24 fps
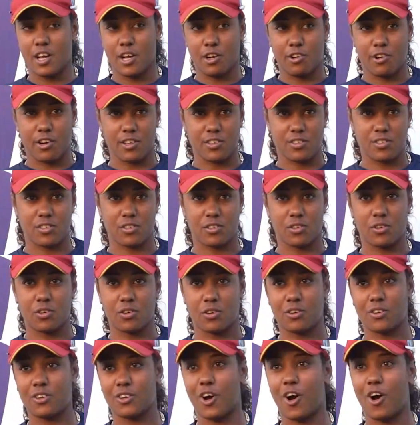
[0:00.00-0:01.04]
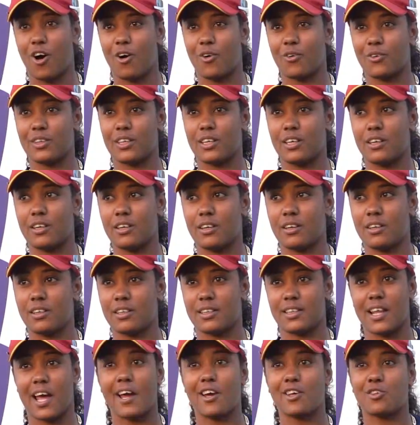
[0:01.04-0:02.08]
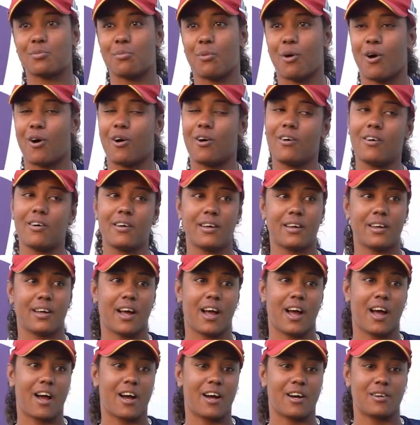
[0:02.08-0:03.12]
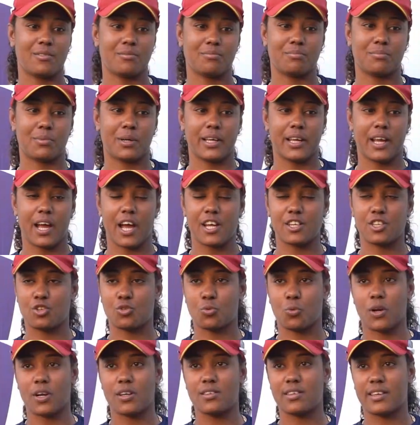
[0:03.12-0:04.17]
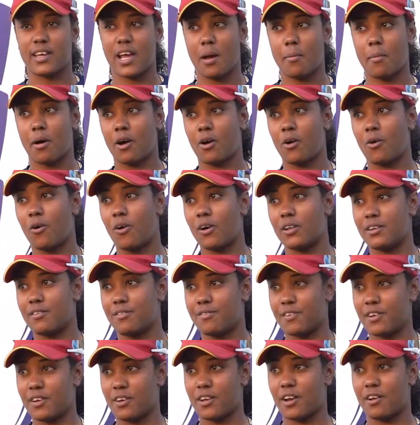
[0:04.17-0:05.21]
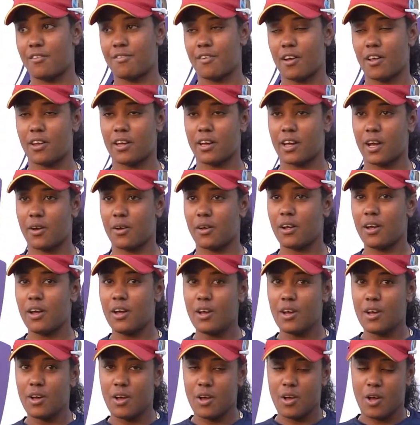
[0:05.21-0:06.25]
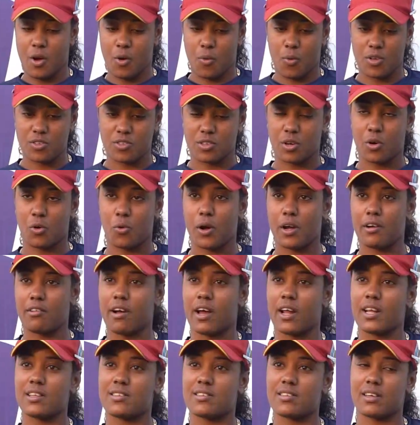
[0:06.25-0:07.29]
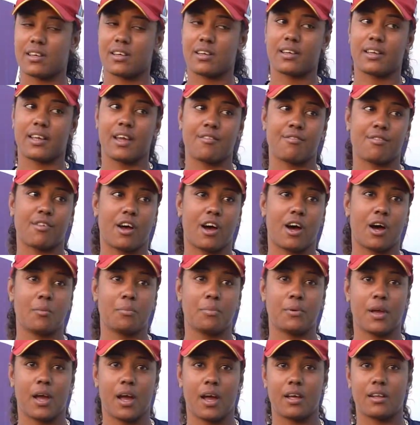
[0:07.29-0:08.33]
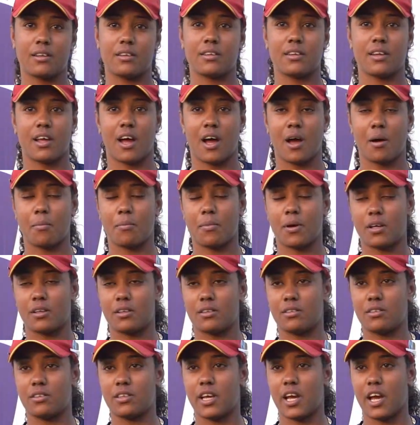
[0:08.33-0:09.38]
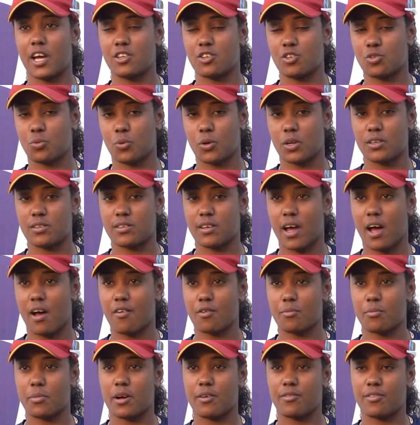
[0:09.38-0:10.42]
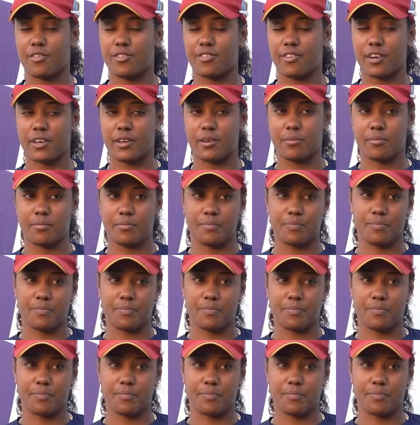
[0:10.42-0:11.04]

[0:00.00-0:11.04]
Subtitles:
Crystal got out the next ball, but yeah, I just wanted to get back out on the field. I felt like I wasn't quite ready to give it up yet, and yeah, I just wanted to have a bit of a fight.